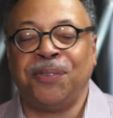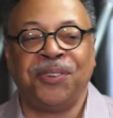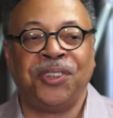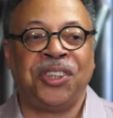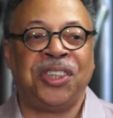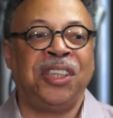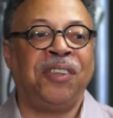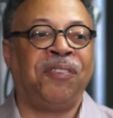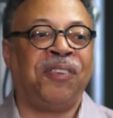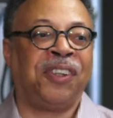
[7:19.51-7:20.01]
We'll
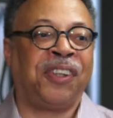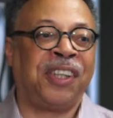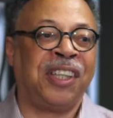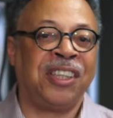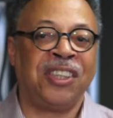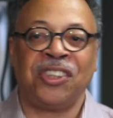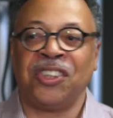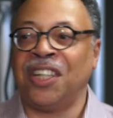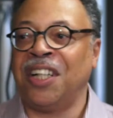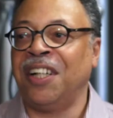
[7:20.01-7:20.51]
see where
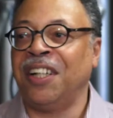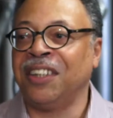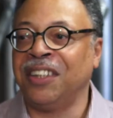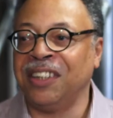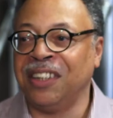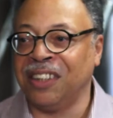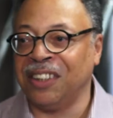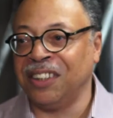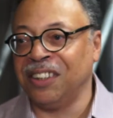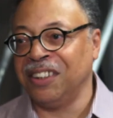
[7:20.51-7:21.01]
things are at
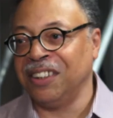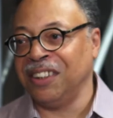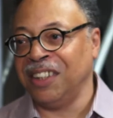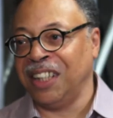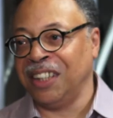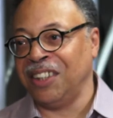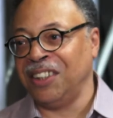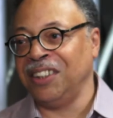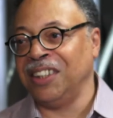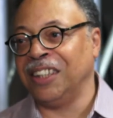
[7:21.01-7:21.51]
the end of the
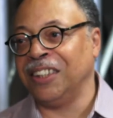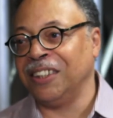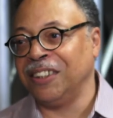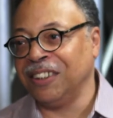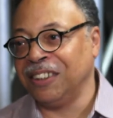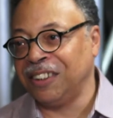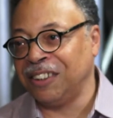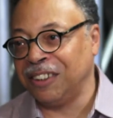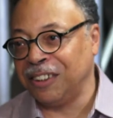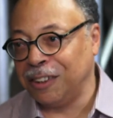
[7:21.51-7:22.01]
at the end of
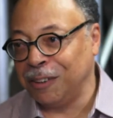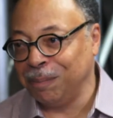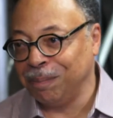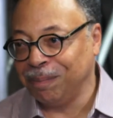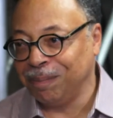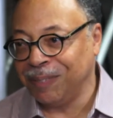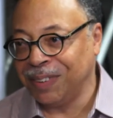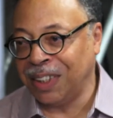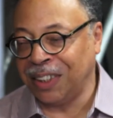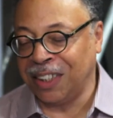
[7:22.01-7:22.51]
the term,
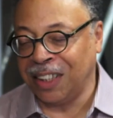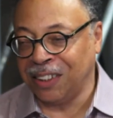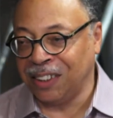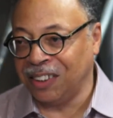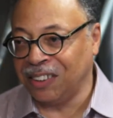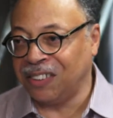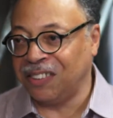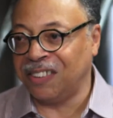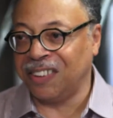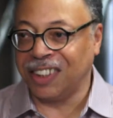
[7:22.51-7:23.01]
at the end of
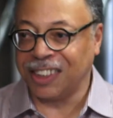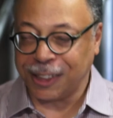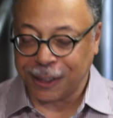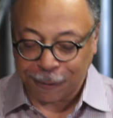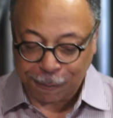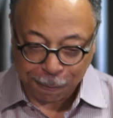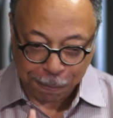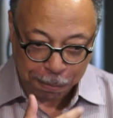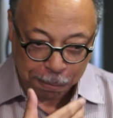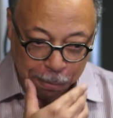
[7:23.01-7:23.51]
the course.
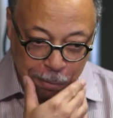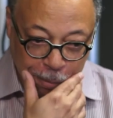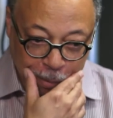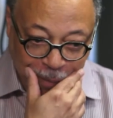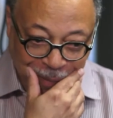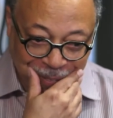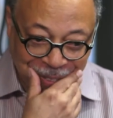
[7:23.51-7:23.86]
Wow.